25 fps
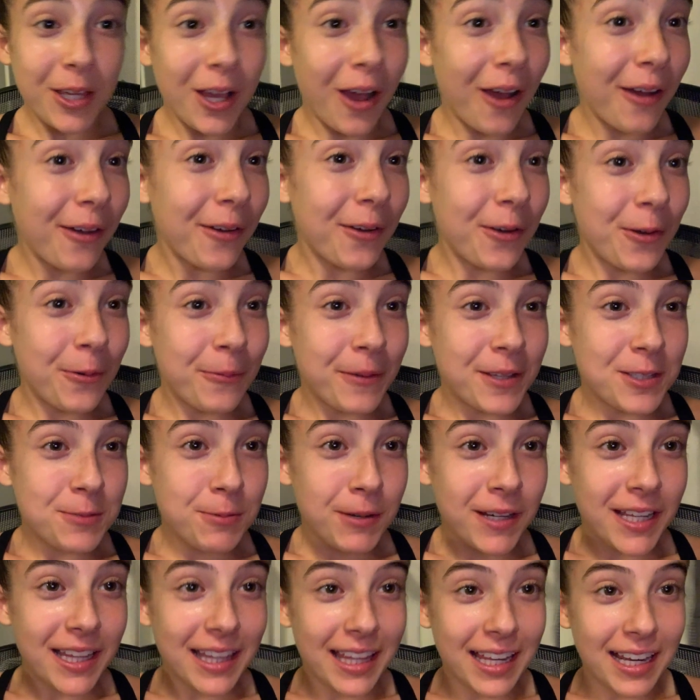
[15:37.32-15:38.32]
got home, it's
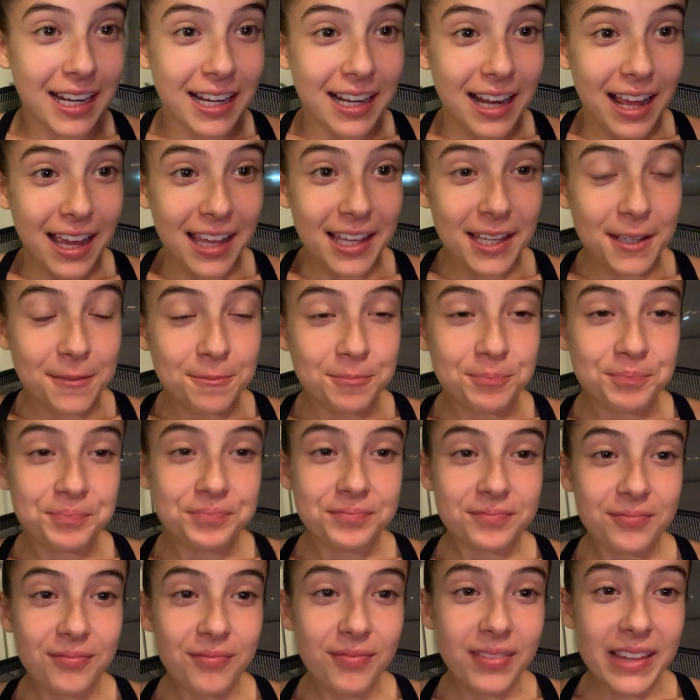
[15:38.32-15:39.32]
pretty late at night,
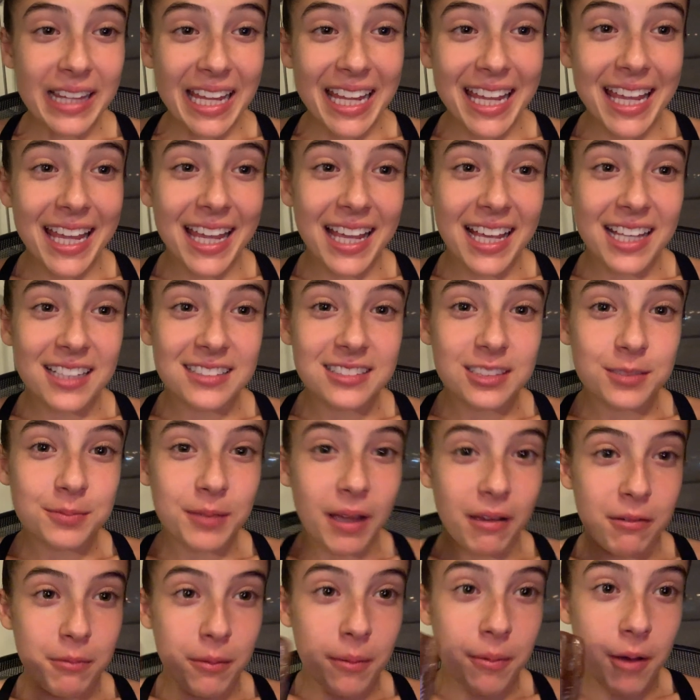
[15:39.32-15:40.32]
and I
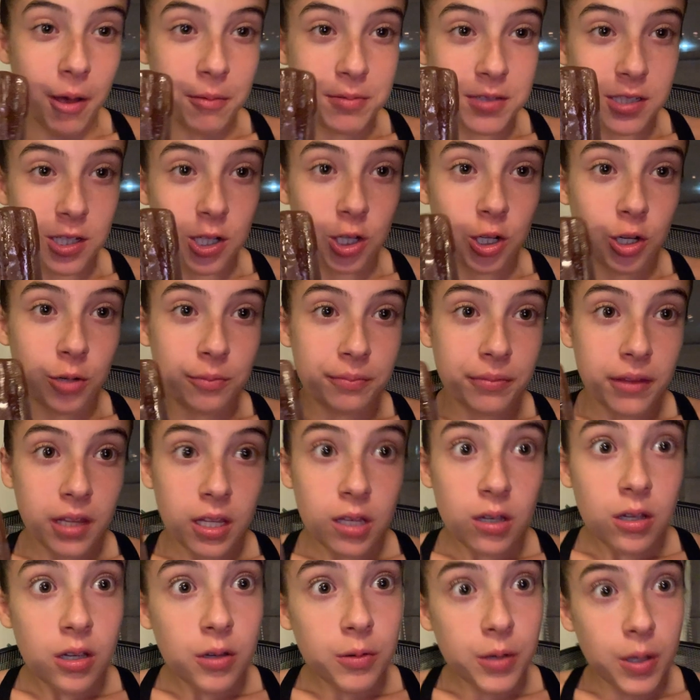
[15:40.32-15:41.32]
have my popsicle.
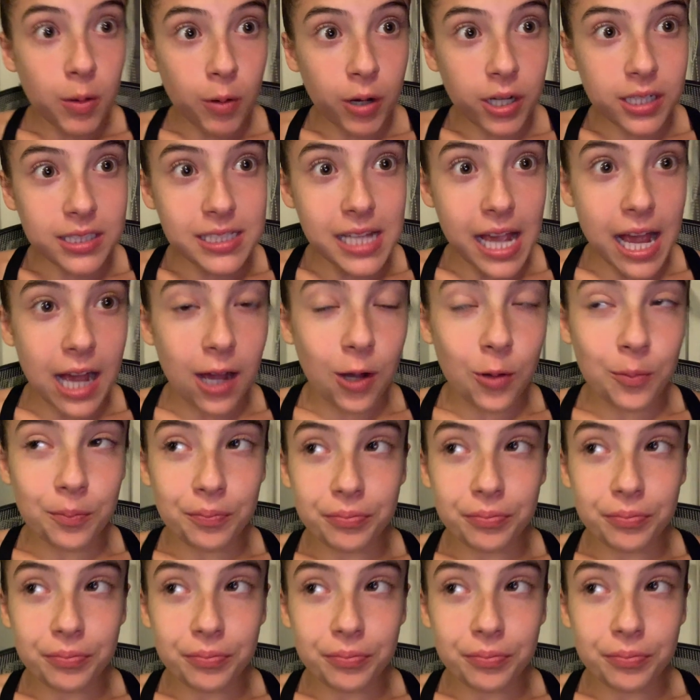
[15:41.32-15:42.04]
We worked out,